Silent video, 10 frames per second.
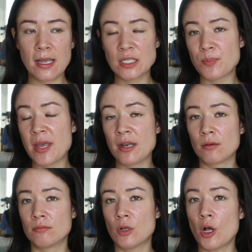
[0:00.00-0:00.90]
it's
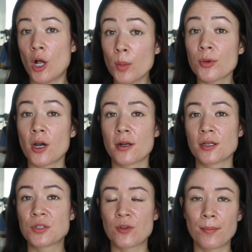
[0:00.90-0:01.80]
been all
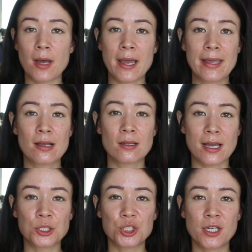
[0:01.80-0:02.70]
products from my
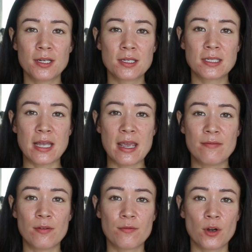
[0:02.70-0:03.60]
collection
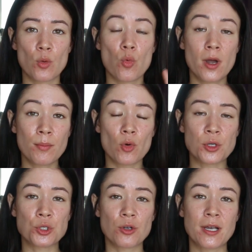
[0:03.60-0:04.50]
save for one
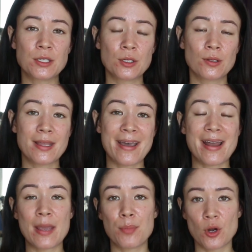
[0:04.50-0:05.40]
moisturizer
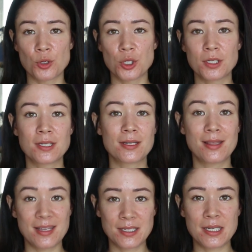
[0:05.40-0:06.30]
that I
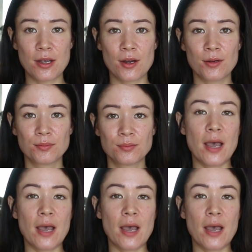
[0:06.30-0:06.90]
purchased this year.